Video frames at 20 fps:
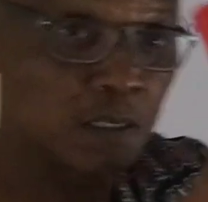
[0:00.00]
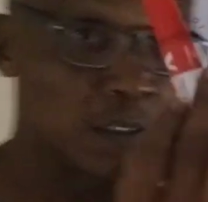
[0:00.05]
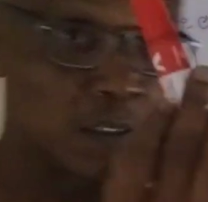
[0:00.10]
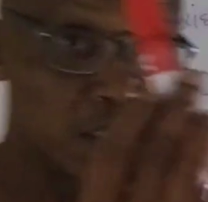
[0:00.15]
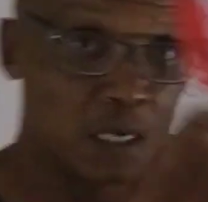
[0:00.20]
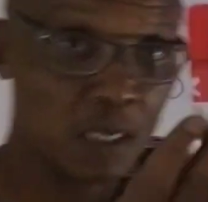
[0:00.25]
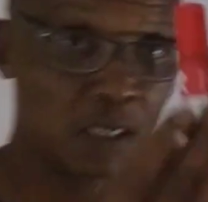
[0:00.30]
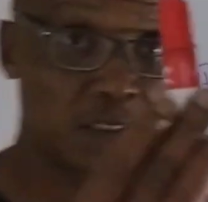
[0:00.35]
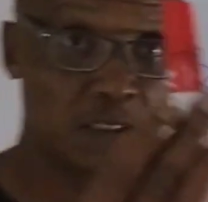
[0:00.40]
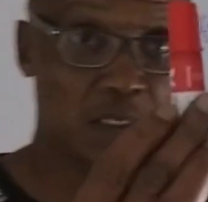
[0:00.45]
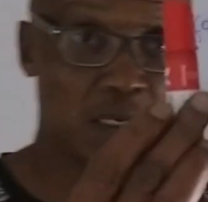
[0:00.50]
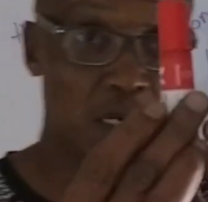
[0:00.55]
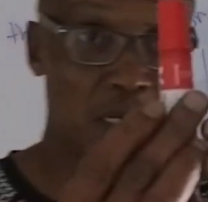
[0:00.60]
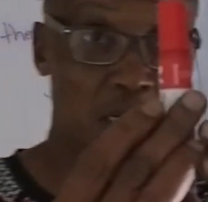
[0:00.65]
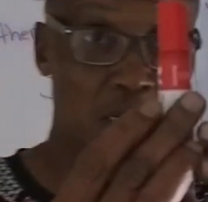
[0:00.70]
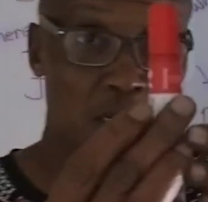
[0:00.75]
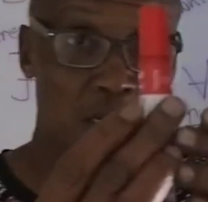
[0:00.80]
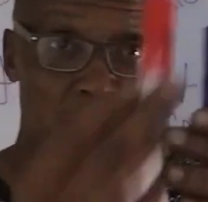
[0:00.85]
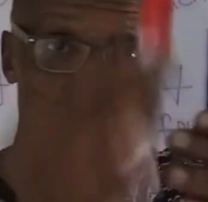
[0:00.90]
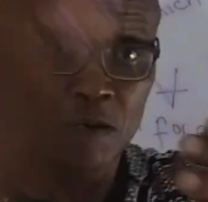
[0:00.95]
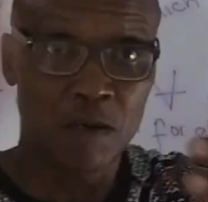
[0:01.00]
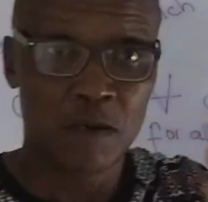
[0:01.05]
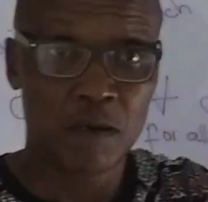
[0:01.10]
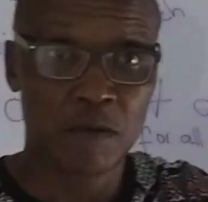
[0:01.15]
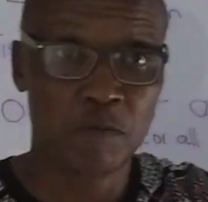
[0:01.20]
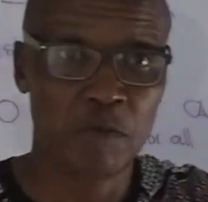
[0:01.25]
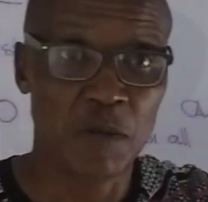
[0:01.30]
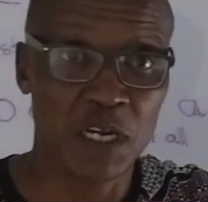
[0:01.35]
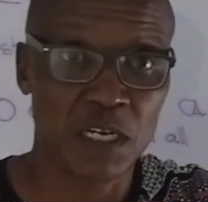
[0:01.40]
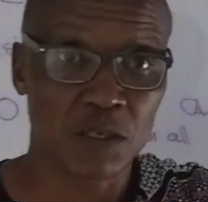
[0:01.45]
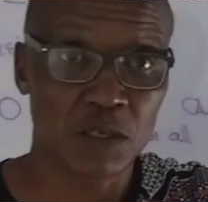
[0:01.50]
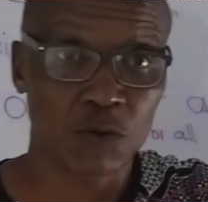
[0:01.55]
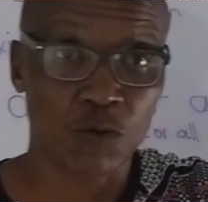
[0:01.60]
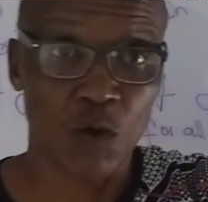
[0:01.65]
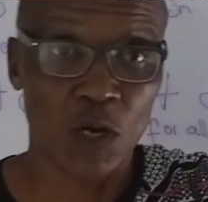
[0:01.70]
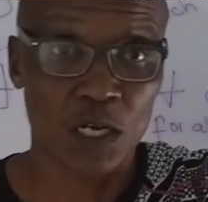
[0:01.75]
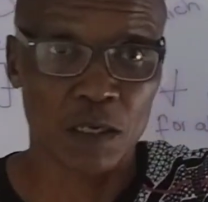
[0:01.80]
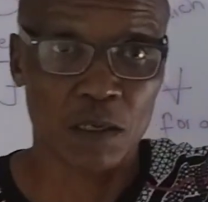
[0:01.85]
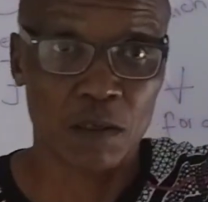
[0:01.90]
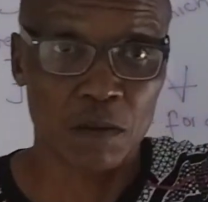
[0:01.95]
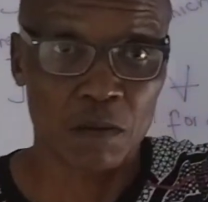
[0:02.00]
There's 3 minus 1.